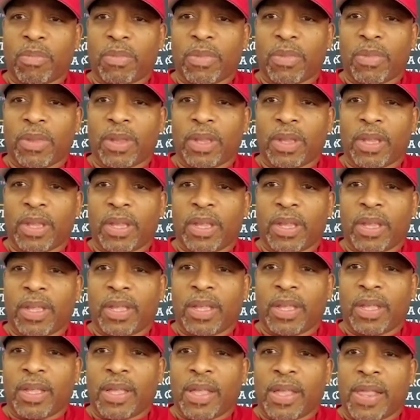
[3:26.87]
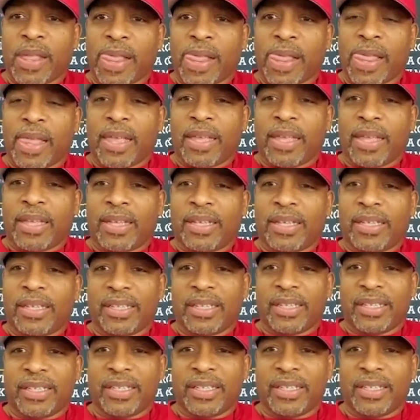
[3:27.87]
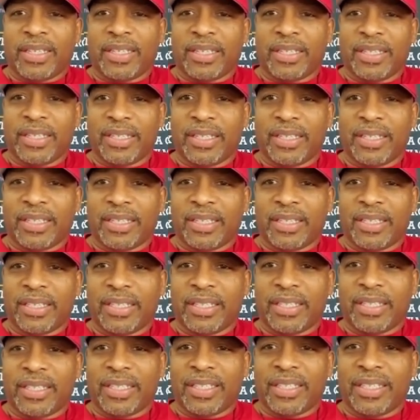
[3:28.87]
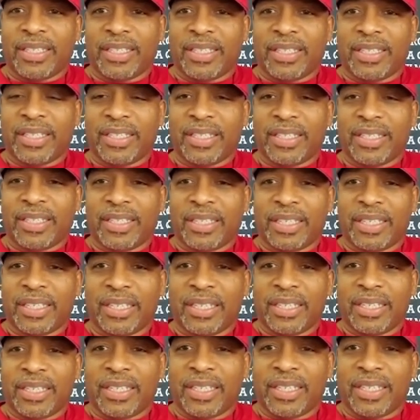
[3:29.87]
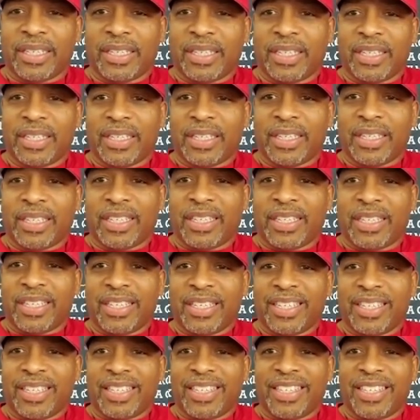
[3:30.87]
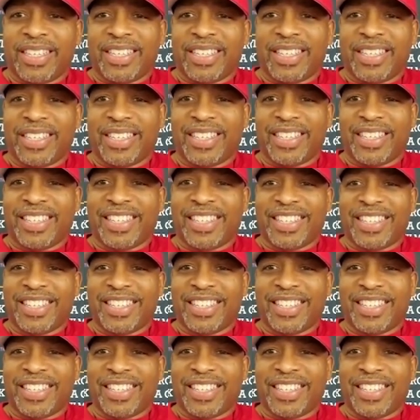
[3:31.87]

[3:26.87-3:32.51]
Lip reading: (silent)